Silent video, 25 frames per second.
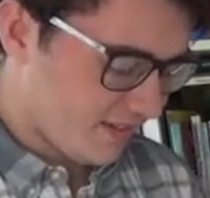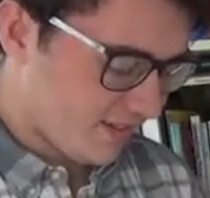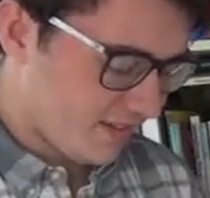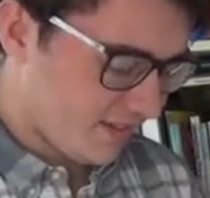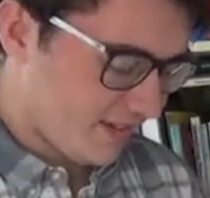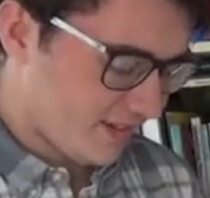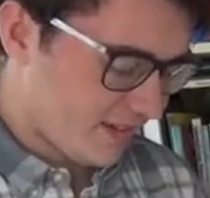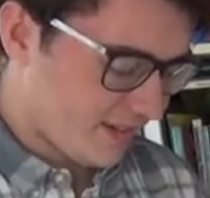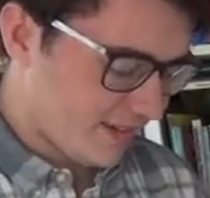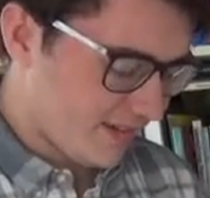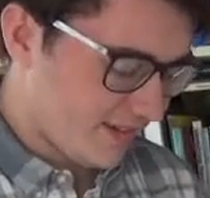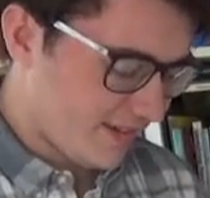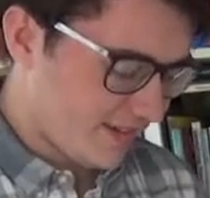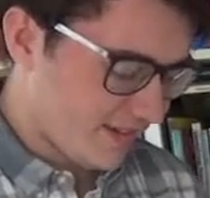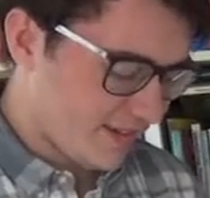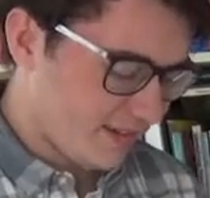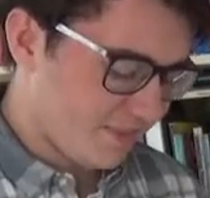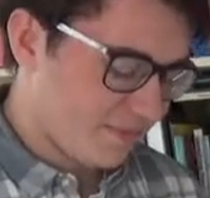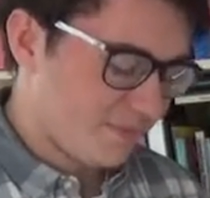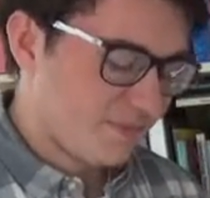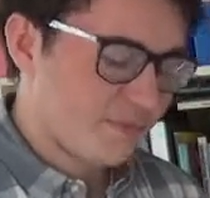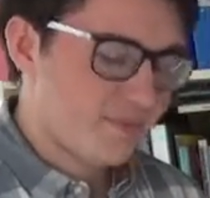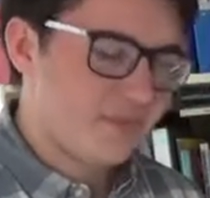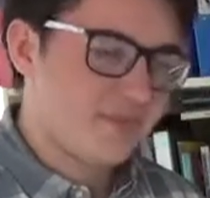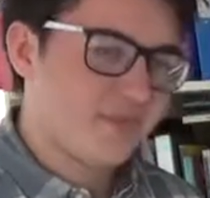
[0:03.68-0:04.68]
Uh,
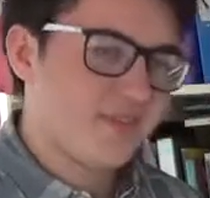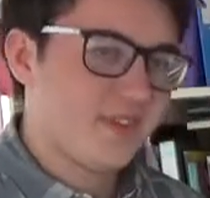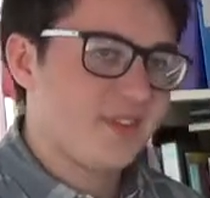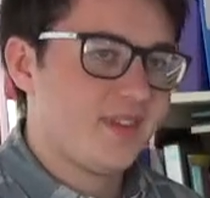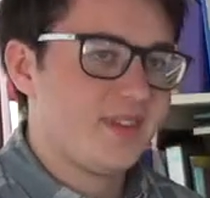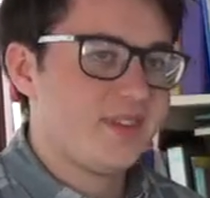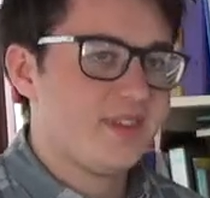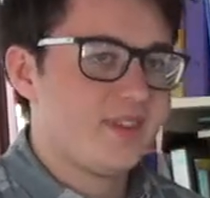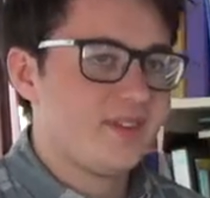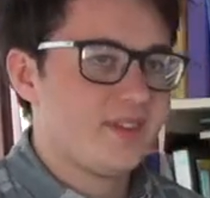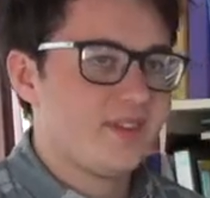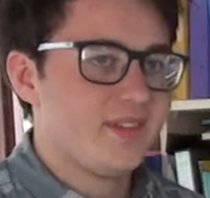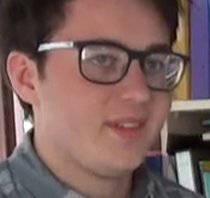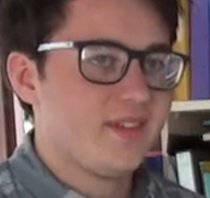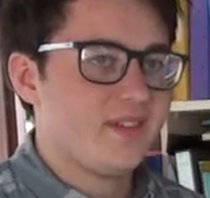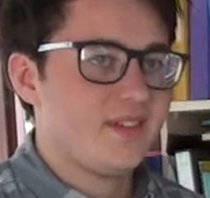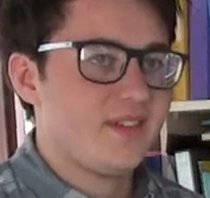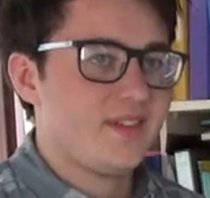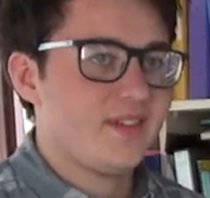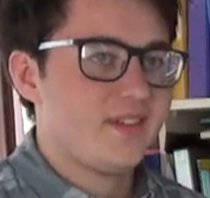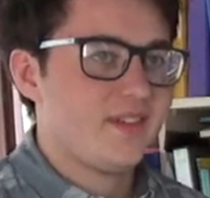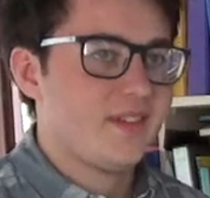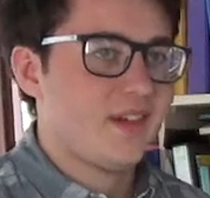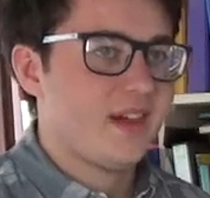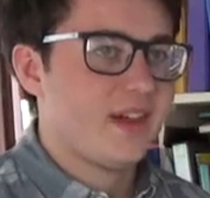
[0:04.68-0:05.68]

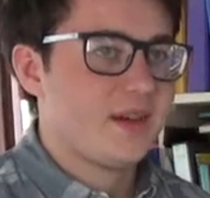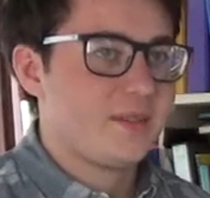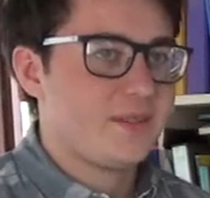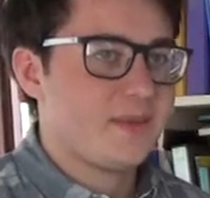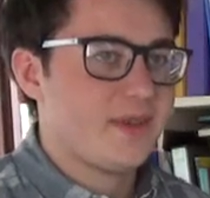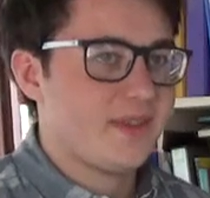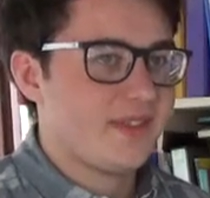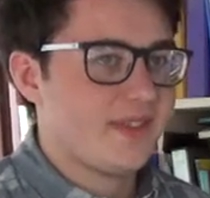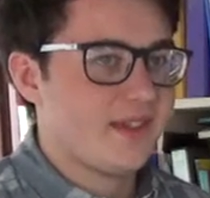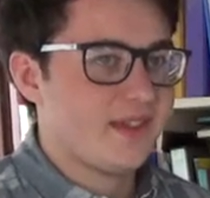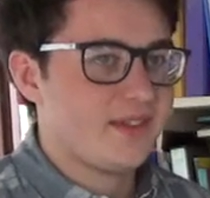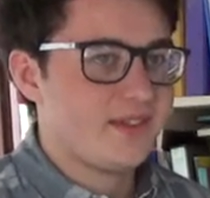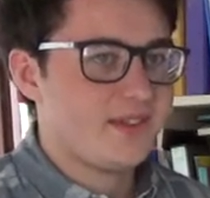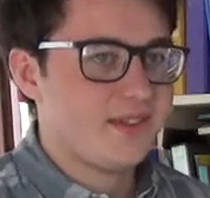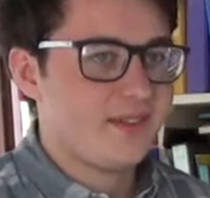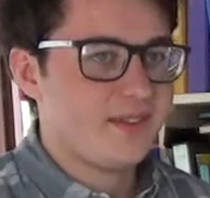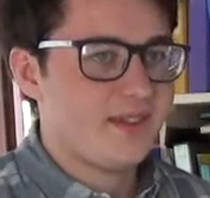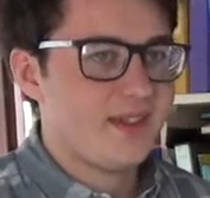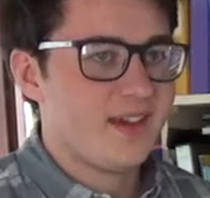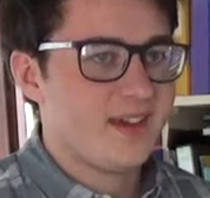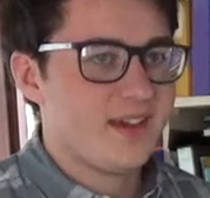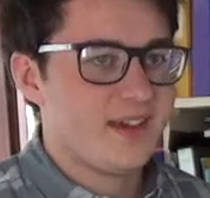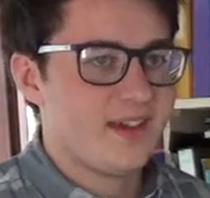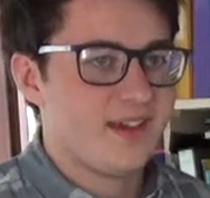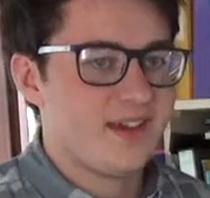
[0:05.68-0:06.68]
so I'm Nathanael.
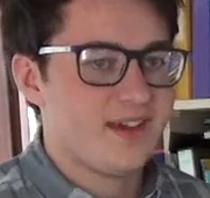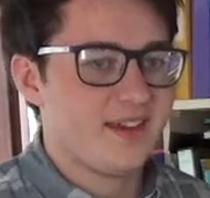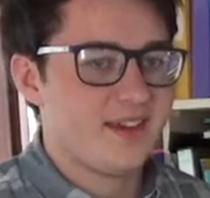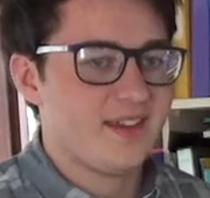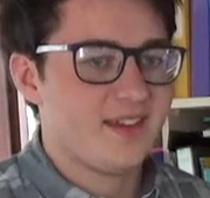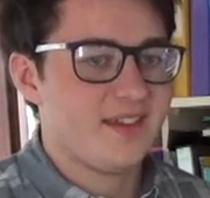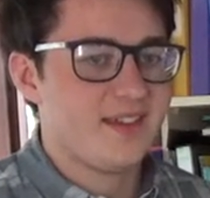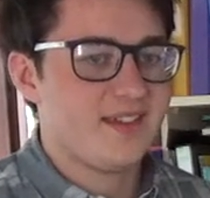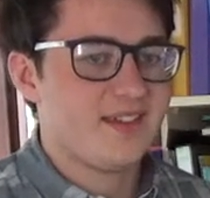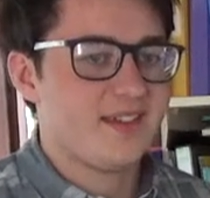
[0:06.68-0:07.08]
I